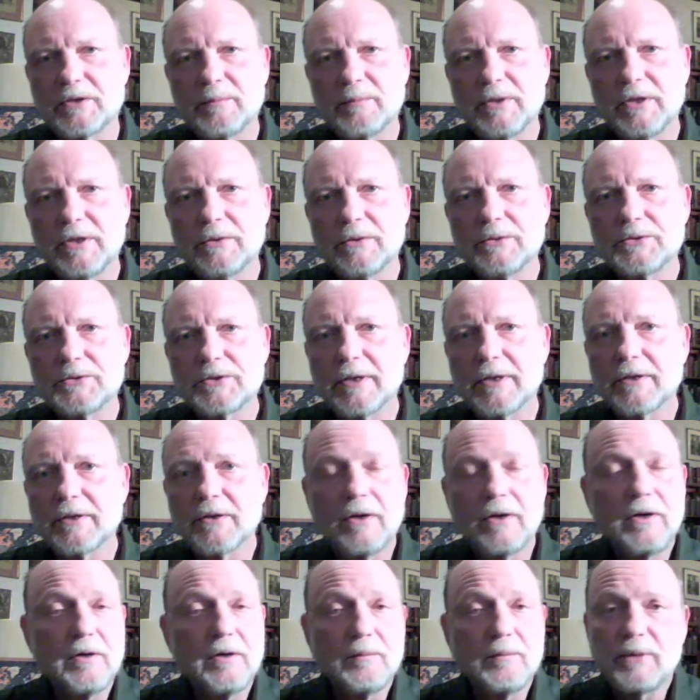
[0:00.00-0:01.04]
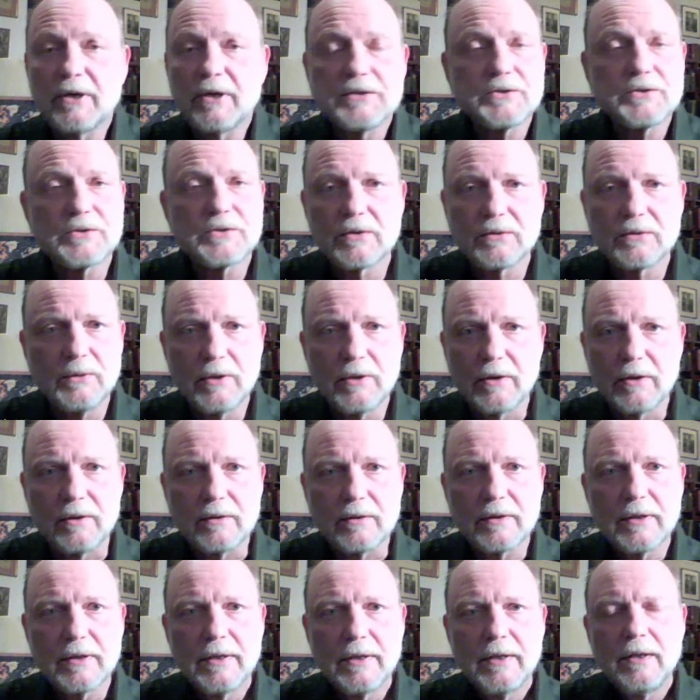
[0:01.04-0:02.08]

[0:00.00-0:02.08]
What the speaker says: can be used in all parts of the world.